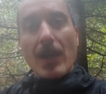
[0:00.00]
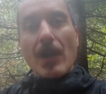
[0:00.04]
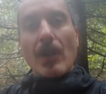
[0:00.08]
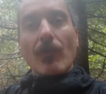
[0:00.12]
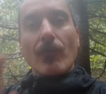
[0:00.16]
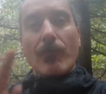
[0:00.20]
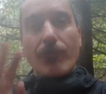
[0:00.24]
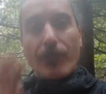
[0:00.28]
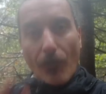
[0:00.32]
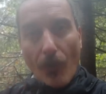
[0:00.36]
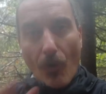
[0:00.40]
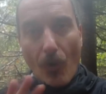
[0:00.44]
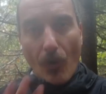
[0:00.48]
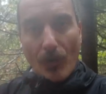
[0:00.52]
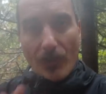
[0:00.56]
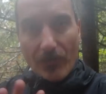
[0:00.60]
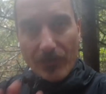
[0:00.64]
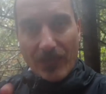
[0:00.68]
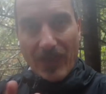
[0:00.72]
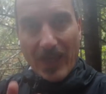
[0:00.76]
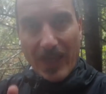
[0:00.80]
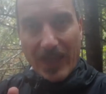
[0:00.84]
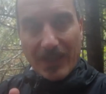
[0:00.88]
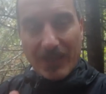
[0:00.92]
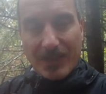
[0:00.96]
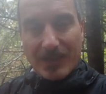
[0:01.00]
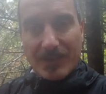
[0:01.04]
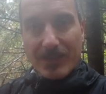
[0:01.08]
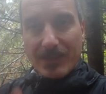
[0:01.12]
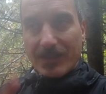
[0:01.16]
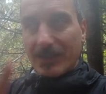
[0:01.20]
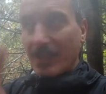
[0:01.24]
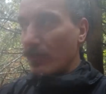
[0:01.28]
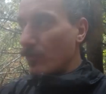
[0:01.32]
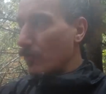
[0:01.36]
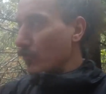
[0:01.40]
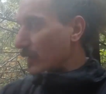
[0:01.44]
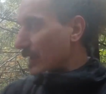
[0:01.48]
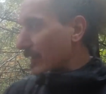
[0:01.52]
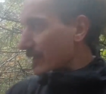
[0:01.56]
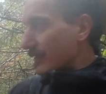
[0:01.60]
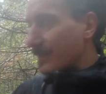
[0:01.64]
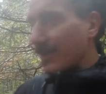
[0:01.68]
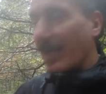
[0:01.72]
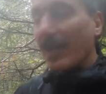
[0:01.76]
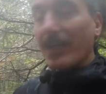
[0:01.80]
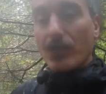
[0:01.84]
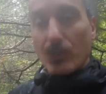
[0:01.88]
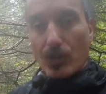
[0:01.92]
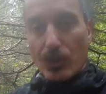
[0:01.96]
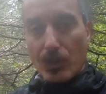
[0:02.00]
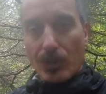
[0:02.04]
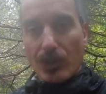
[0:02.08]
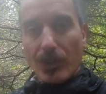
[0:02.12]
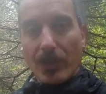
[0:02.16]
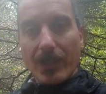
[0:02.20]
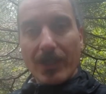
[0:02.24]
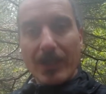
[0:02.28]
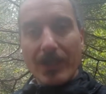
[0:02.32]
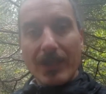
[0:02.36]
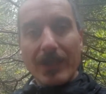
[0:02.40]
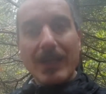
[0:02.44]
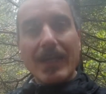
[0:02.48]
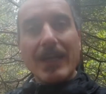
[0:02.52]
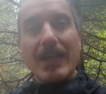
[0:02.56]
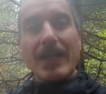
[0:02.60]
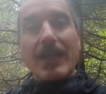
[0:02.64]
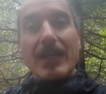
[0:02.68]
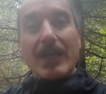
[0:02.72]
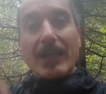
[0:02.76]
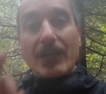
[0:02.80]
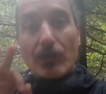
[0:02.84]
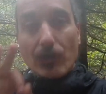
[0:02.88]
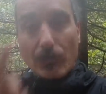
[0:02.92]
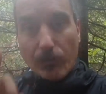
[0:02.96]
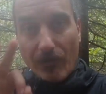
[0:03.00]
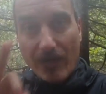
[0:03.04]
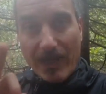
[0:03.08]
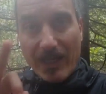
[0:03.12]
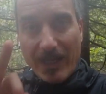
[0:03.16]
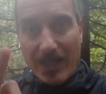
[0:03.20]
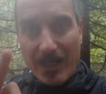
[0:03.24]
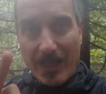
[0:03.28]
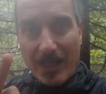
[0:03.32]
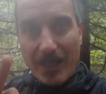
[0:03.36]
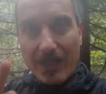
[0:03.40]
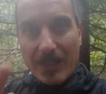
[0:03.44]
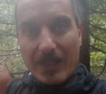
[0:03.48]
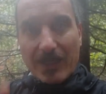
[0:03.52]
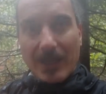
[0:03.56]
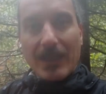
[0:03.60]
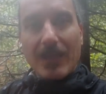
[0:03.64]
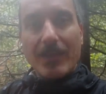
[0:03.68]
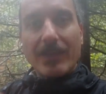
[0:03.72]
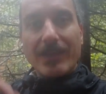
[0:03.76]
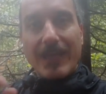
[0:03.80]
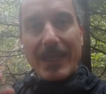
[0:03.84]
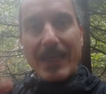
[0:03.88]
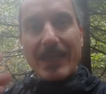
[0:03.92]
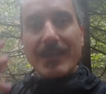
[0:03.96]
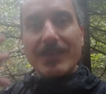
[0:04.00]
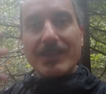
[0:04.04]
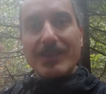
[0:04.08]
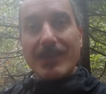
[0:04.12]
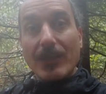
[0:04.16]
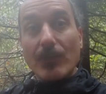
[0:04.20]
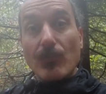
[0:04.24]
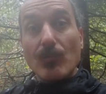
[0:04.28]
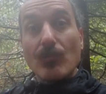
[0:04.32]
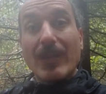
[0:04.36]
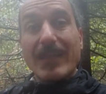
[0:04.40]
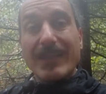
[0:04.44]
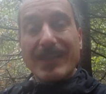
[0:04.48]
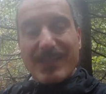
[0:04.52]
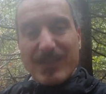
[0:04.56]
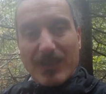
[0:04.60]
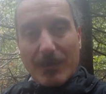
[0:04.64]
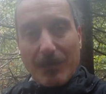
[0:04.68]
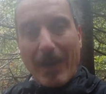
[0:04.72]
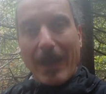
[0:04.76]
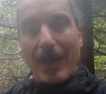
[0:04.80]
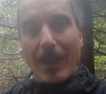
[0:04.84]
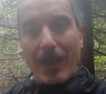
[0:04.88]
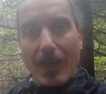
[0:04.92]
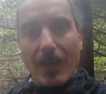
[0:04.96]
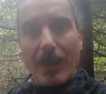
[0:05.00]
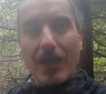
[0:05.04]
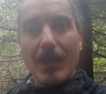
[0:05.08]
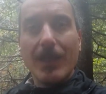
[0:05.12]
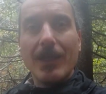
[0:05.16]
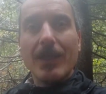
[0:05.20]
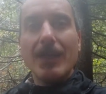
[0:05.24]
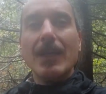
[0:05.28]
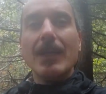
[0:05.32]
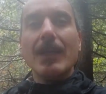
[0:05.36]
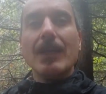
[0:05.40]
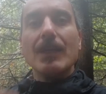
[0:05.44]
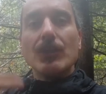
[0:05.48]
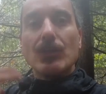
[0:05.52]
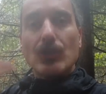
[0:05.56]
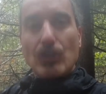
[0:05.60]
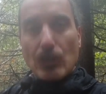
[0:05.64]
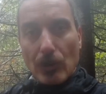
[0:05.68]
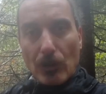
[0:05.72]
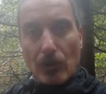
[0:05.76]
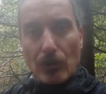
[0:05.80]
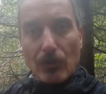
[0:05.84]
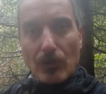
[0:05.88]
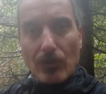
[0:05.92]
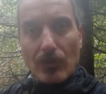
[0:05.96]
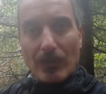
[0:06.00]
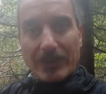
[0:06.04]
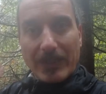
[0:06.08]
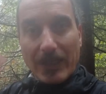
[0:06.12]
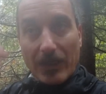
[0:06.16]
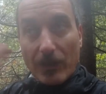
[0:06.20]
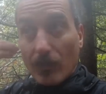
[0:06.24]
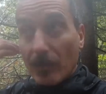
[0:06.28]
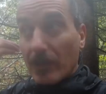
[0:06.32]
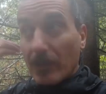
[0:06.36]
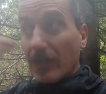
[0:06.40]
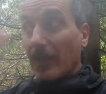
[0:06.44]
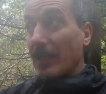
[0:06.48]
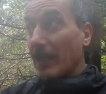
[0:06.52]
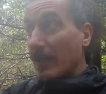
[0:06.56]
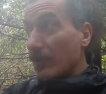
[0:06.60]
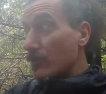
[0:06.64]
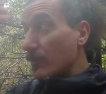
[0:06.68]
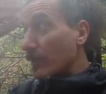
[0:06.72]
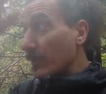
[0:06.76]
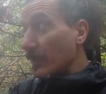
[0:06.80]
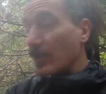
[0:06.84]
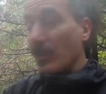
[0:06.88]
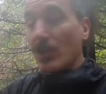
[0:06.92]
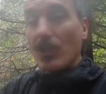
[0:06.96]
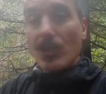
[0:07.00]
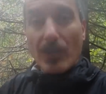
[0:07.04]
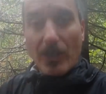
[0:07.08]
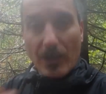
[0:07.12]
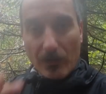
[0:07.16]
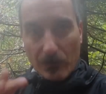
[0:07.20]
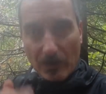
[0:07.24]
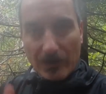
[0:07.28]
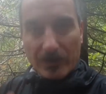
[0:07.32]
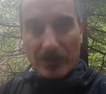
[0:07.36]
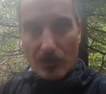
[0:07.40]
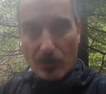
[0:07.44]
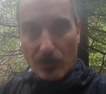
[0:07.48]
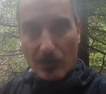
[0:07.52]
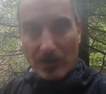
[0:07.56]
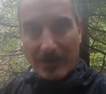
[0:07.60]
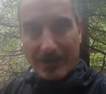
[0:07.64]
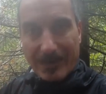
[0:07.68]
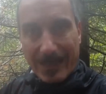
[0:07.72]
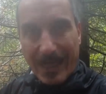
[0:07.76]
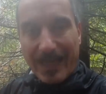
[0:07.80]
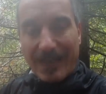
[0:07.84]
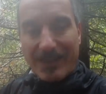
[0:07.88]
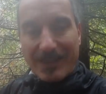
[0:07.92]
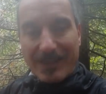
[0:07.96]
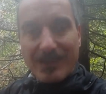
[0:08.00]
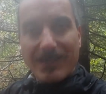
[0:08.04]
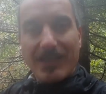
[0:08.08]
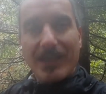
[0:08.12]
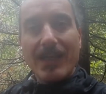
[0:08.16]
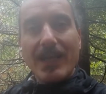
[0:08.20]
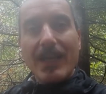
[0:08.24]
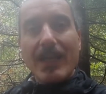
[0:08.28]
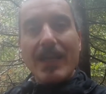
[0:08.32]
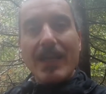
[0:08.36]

four things that you can touch, three things that you can smell, two that you can actually hear, and one that you can taste.